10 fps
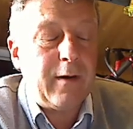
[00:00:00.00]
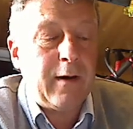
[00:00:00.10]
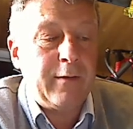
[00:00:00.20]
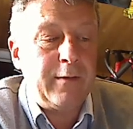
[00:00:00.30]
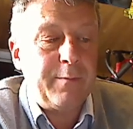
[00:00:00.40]

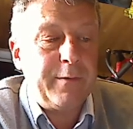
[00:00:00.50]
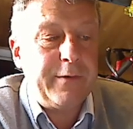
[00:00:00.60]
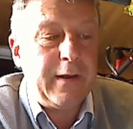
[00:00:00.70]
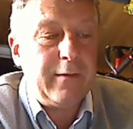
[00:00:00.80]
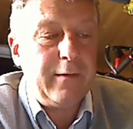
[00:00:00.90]

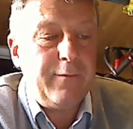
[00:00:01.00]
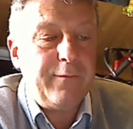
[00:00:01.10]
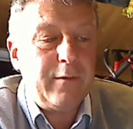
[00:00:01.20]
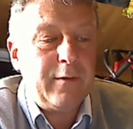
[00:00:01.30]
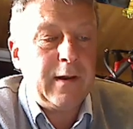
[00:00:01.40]
Underprotective,
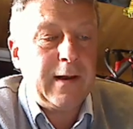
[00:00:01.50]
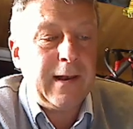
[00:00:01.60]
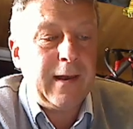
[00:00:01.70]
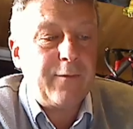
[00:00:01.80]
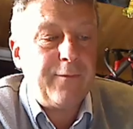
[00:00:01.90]

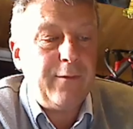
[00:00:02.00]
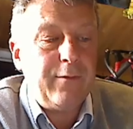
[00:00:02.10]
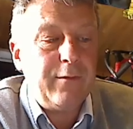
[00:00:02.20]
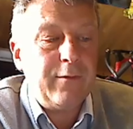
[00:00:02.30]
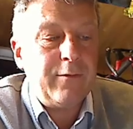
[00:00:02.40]
neglectful,